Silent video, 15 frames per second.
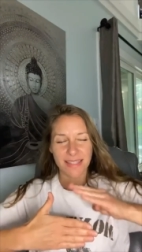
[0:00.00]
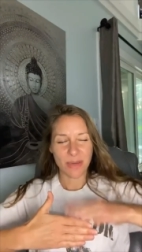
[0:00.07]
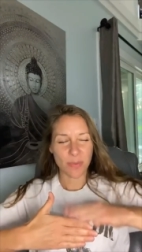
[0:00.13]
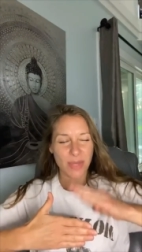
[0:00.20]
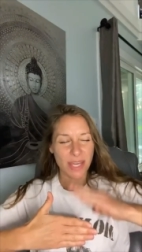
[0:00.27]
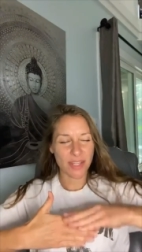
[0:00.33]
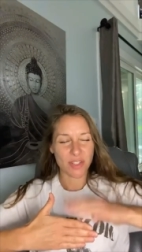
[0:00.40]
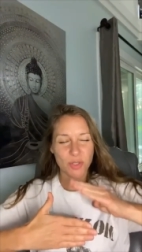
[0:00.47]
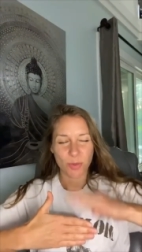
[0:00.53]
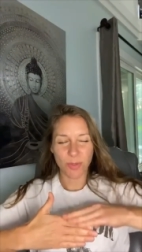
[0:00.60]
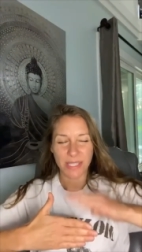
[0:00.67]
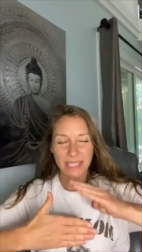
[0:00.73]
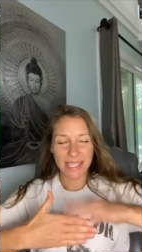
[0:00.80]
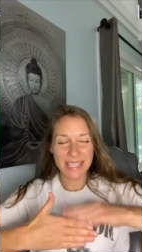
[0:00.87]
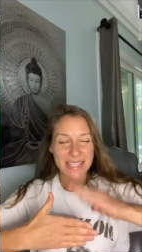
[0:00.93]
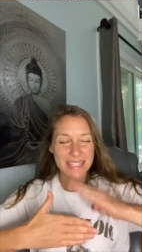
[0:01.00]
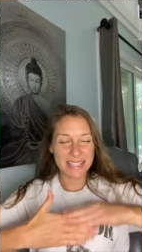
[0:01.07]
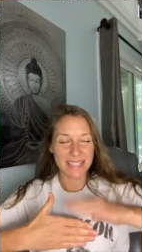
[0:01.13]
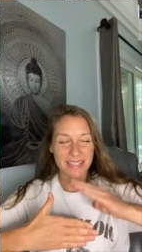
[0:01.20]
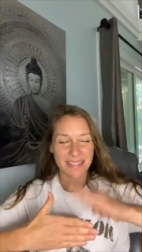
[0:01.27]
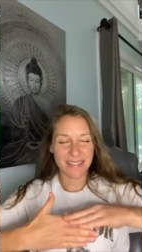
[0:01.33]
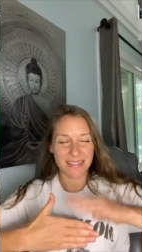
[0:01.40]
that we get to
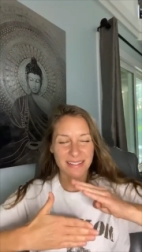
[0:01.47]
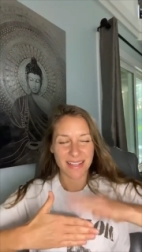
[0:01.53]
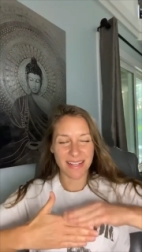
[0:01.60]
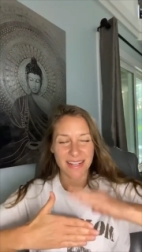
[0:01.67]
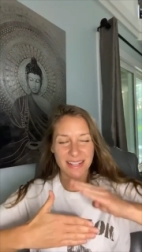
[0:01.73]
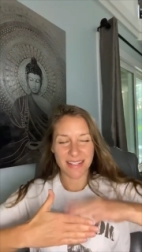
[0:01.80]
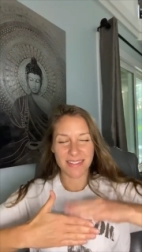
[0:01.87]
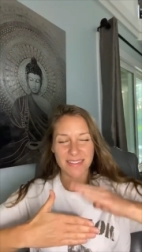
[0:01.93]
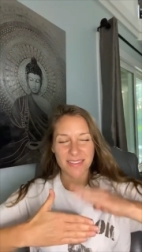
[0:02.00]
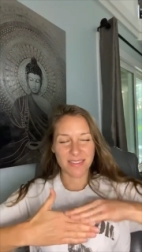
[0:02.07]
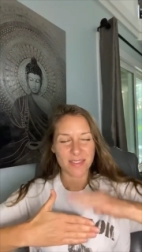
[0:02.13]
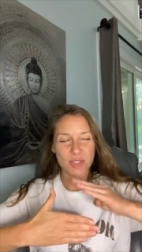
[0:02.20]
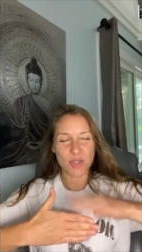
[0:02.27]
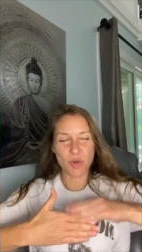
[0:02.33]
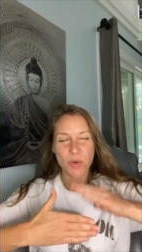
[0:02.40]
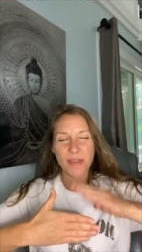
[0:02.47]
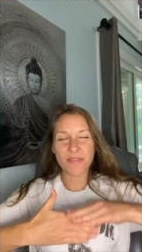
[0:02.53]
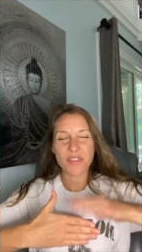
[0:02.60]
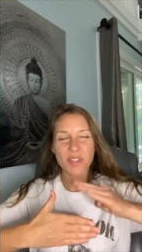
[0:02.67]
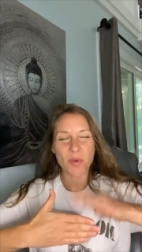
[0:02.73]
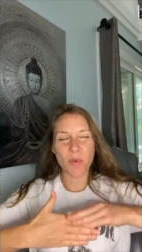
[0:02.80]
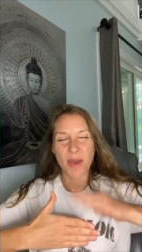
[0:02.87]
release it and it
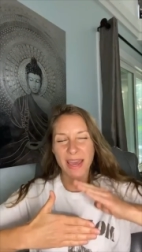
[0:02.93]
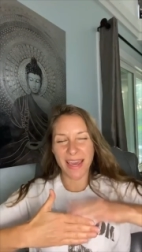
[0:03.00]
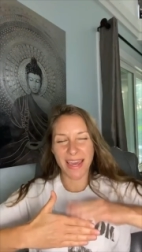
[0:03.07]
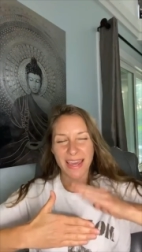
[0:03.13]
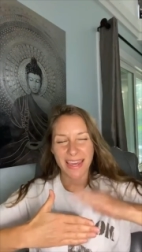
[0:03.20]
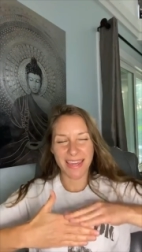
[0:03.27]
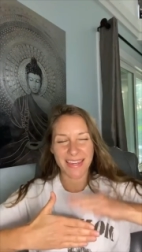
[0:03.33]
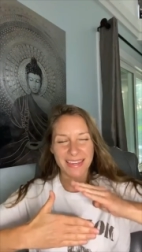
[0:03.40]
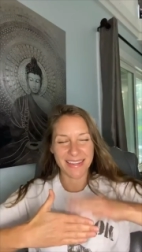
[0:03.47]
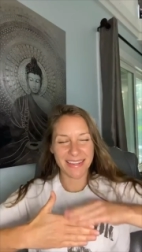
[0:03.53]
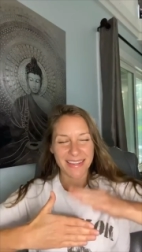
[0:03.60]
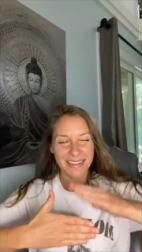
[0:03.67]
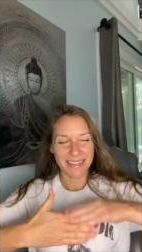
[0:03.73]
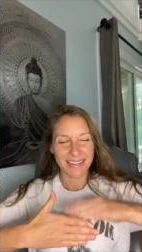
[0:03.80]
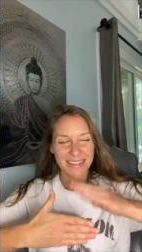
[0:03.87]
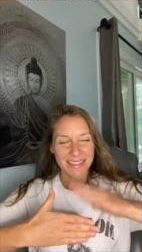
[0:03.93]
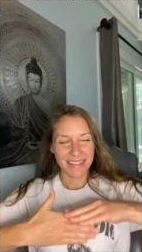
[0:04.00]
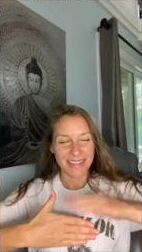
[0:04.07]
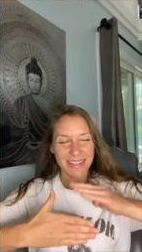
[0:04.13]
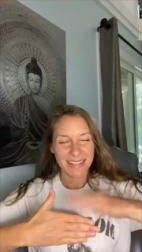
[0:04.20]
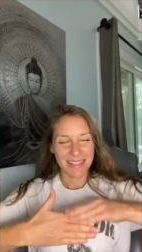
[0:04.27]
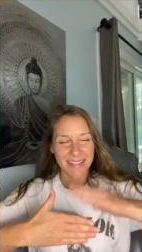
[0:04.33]
drifts away
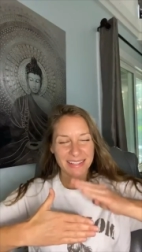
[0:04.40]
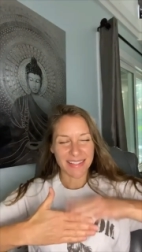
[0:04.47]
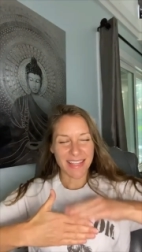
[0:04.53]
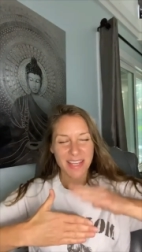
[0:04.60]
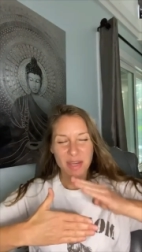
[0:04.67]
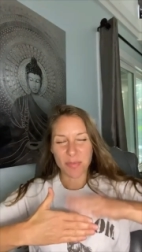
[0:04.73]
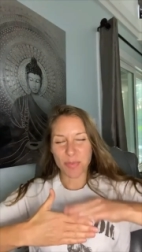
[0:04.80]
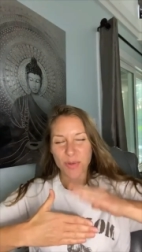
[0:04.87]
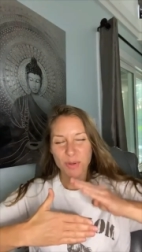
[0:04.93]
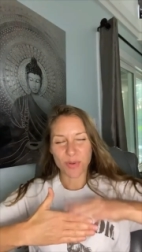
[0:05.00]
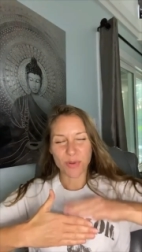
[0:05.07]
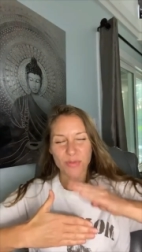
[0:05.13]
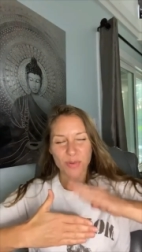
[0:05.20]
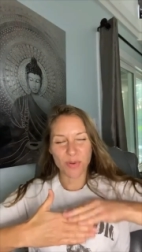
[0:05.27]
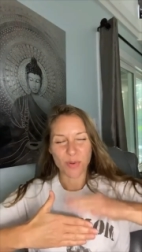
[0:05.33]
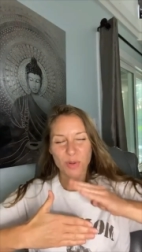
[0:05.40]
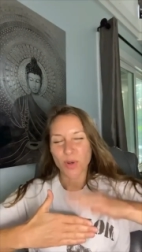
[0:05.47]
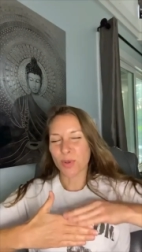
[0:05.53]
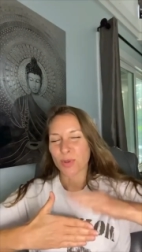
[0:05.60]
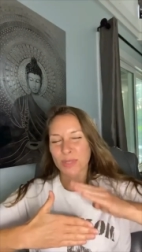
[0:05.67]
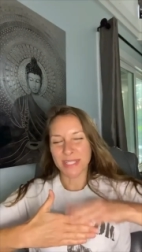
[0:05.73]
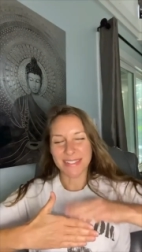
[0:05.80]
like a beautiful
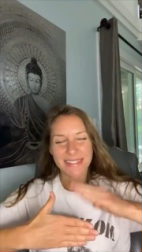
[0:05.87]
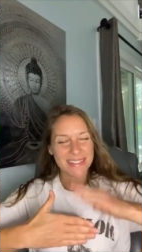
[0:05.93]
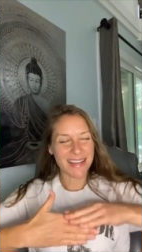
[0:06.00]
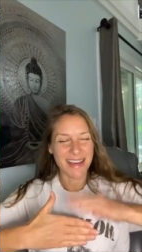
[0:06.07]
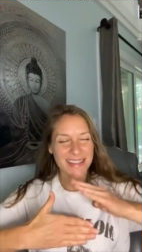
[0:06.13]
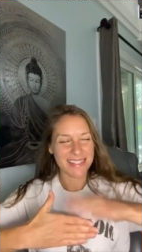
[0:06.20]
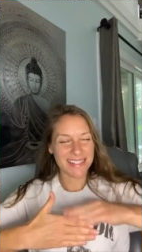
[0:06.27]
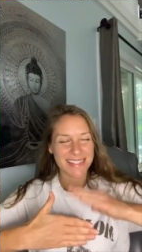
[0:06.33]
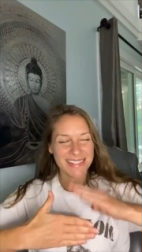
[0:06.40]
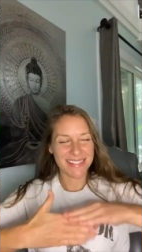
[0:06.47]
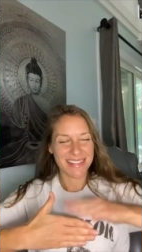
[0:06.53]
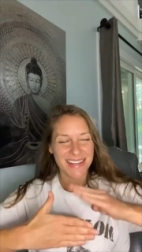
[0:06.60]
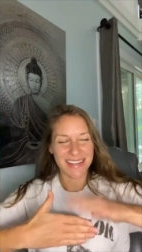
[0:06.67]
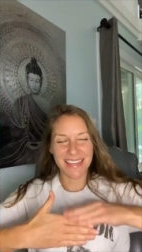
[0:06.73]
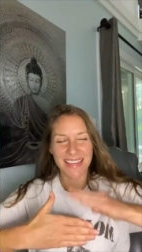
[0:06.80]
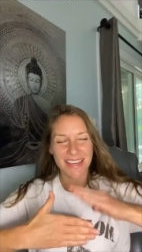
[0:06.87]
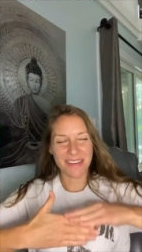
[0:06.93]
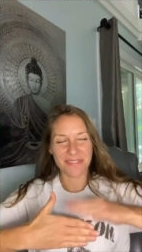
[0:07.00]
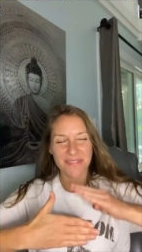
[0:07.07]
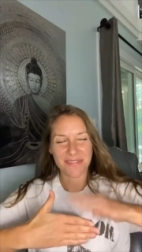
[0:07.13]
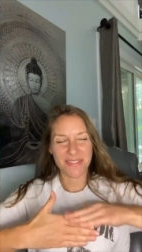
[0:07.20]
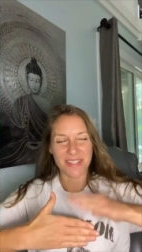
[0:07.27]
golden dust, a
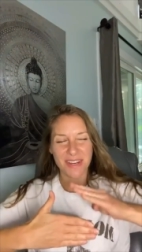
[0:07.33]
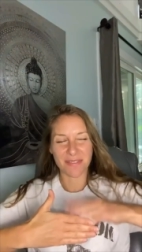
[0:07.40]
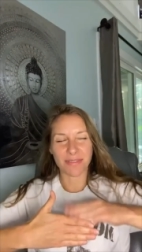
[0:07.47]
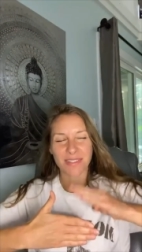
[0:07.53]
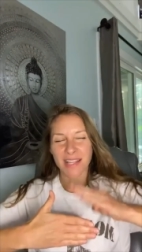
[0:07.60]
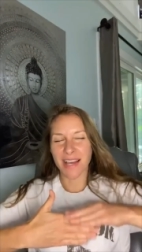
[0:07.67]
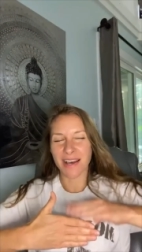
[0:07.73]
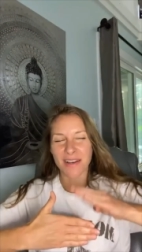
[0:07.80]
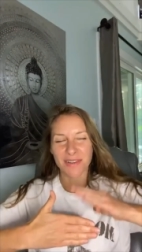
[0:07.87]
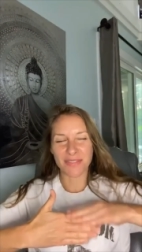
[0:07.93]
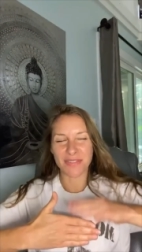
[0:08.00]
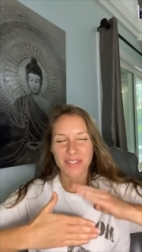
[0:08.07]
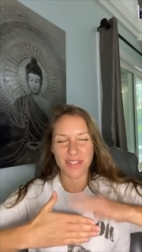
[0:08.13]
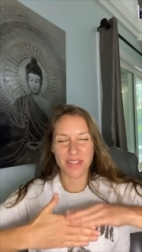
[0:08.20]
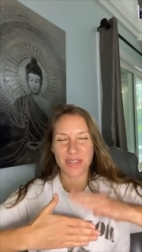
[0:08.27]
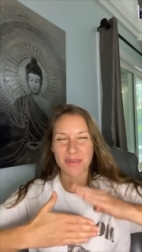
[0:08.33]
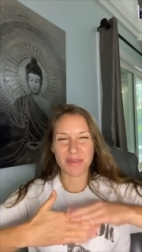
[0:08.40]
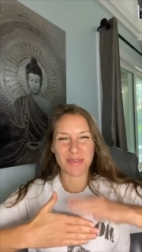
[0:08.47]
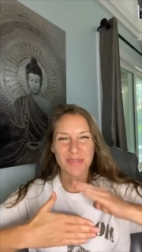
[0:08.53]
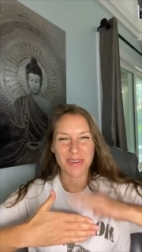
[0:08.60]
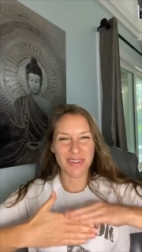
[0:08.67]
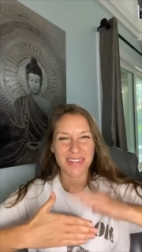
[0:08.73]
gift of love to the
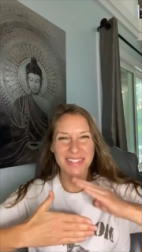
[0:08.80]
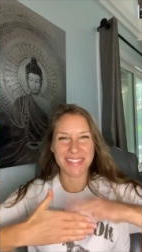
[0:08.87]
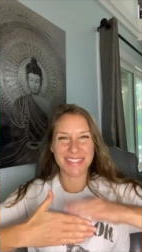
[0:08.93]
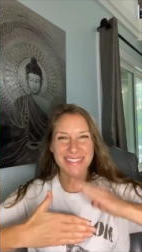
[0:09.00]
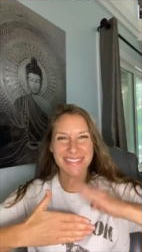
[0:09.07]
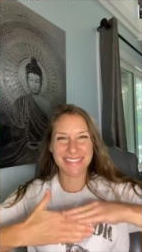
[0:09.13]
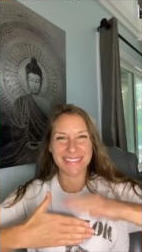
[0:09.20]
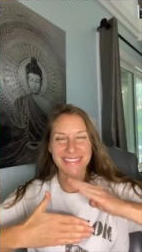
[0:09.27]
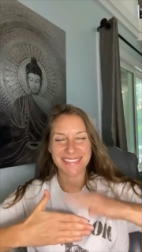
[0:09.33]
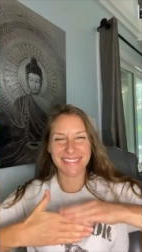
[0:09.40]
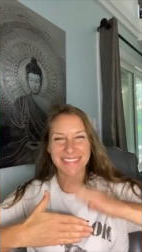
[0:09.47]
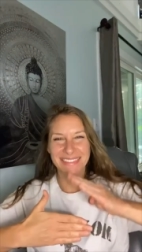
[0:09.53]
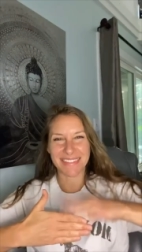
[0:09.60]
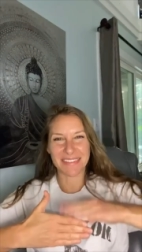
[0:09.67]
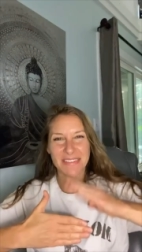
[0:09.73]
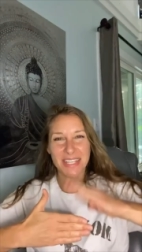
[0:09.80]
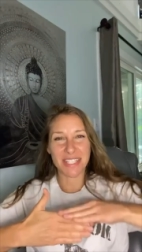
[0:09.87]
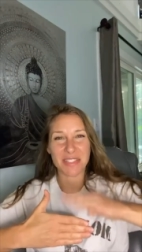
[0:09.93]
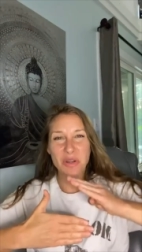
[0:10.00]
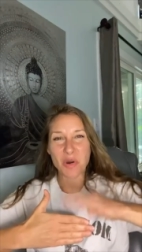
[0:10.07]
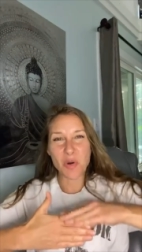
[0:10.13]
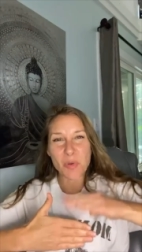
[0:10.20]
universe. You
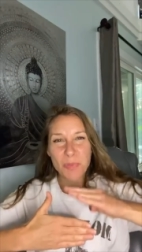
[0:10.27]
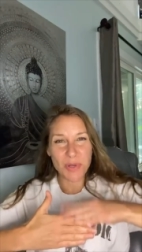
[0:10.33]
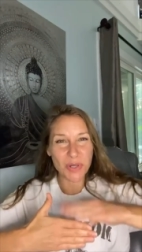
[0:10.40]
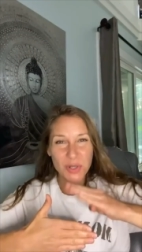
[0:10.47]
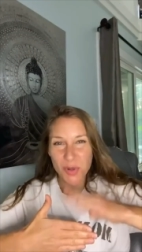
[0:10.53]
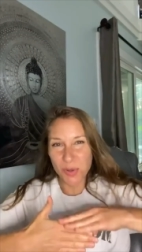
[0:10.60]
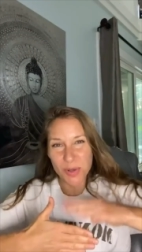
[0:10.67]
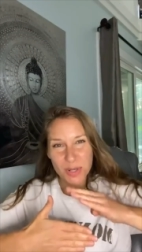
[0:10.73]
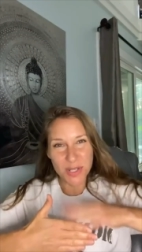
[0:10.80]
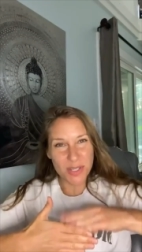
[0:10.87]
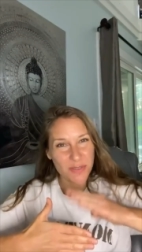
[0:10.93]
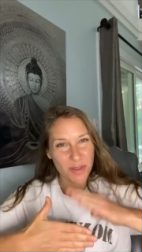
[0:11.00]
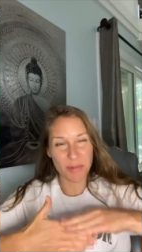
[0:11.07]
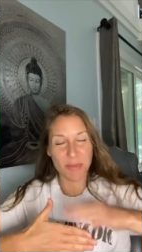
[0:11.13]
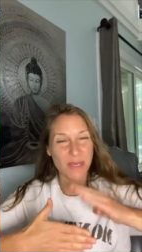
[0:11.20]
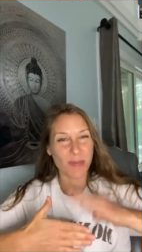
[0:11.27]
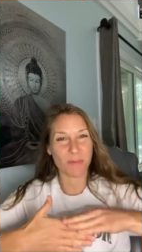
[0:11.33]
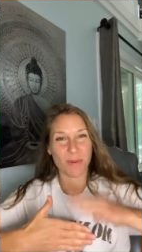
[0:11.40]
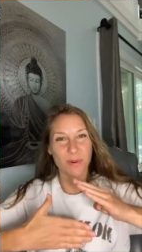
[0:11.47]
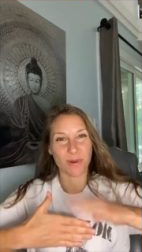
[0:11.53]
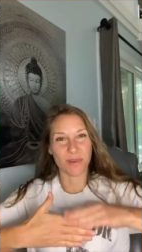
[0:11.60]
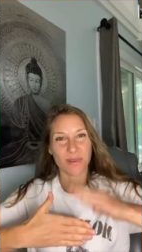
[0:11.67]
get to open doors for
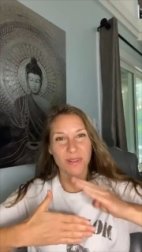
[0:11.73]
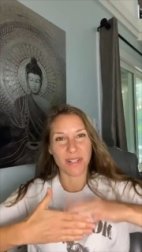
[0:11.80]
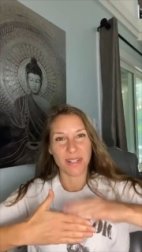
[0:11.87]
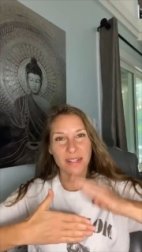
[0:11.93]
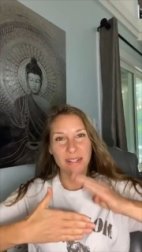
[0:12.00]
people